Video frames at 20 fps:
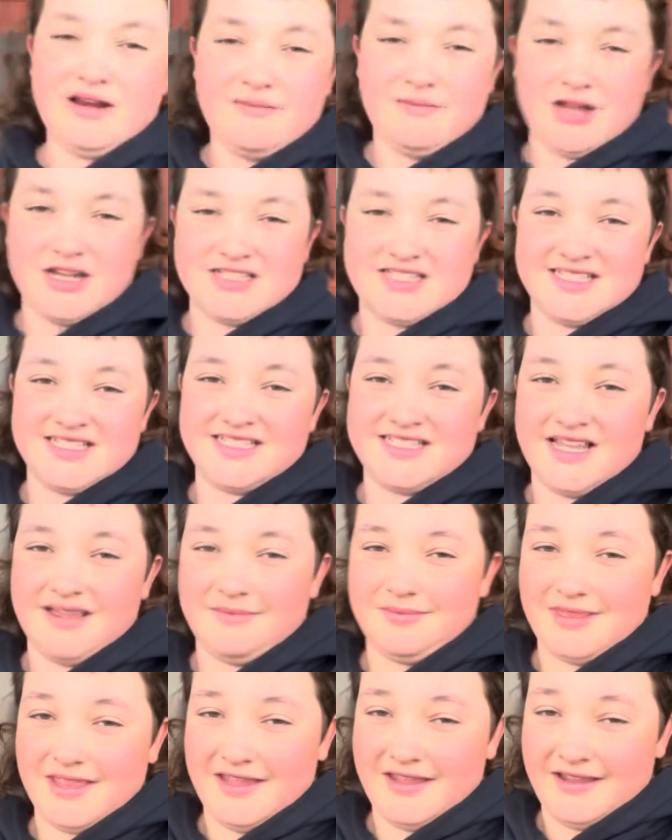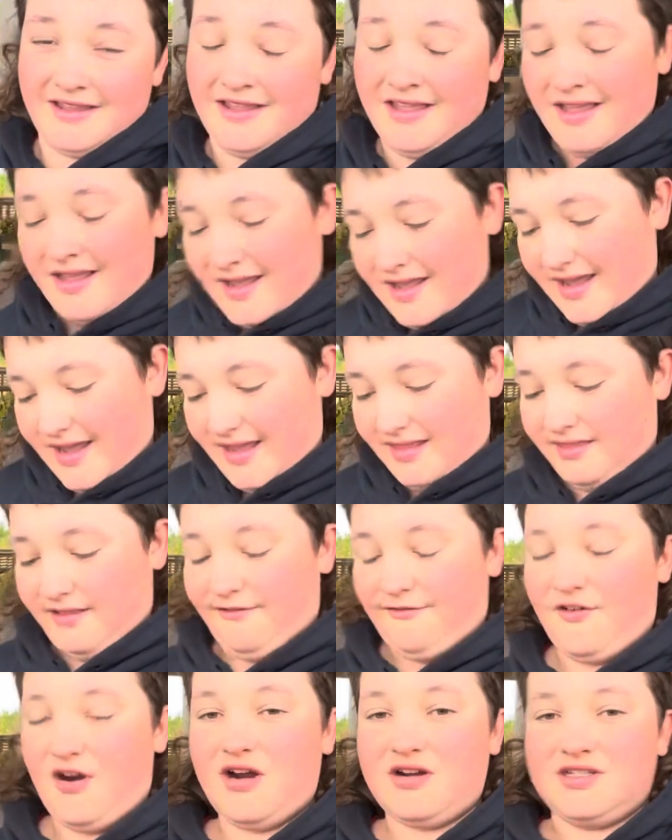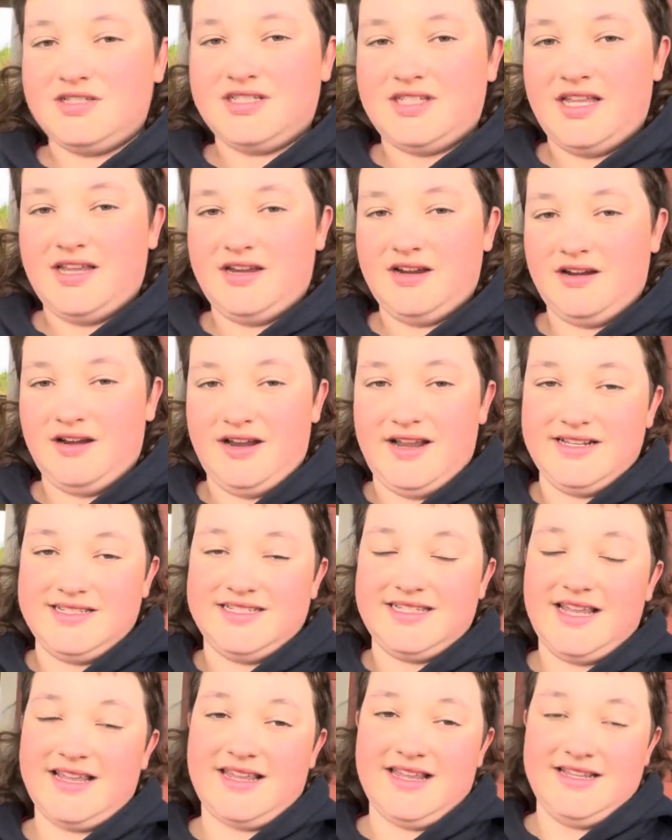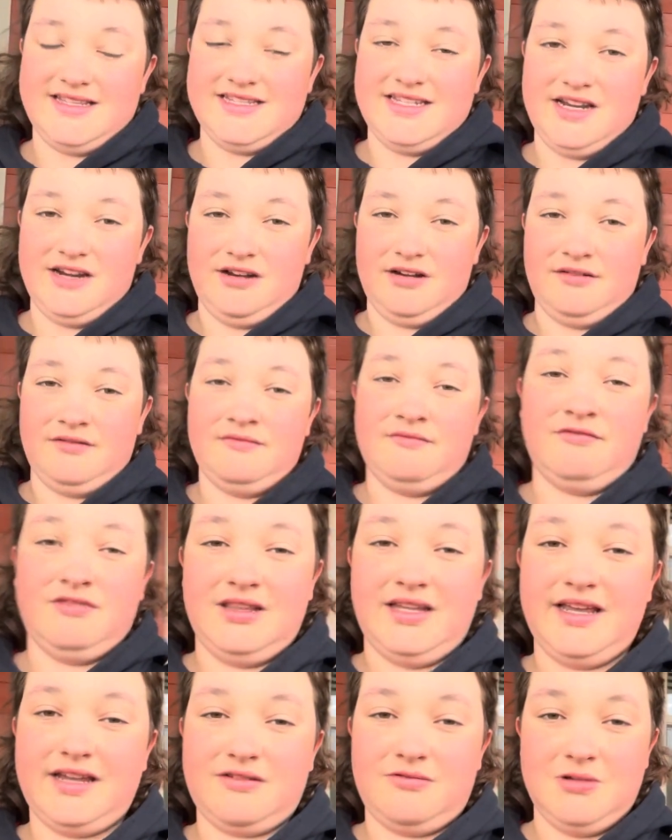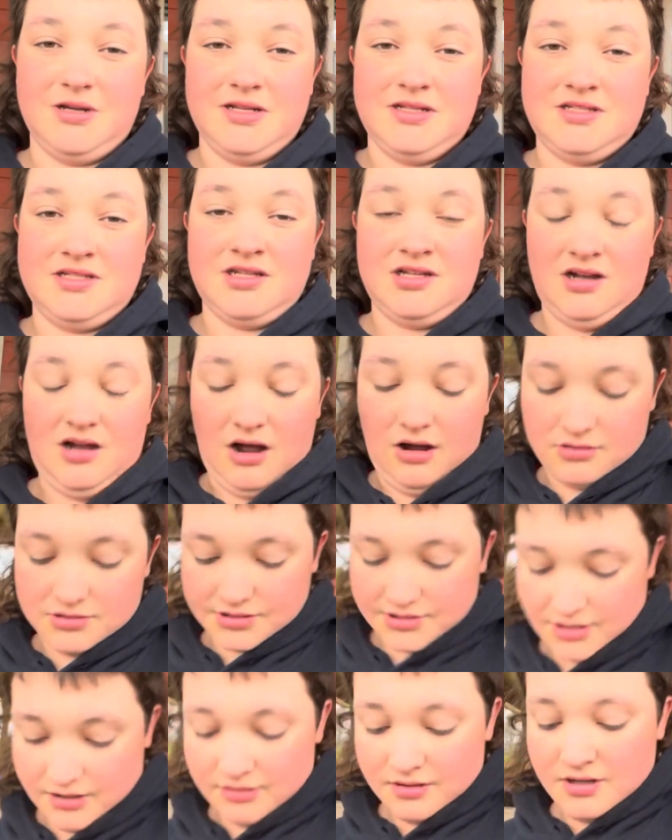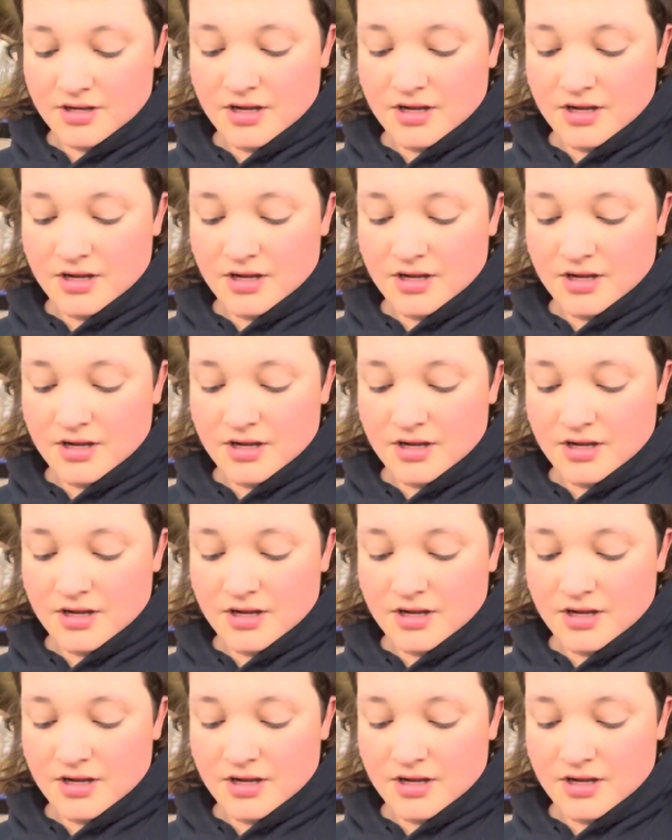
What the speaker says: much the same thing. And the 1st tier and 2nd tier liquids also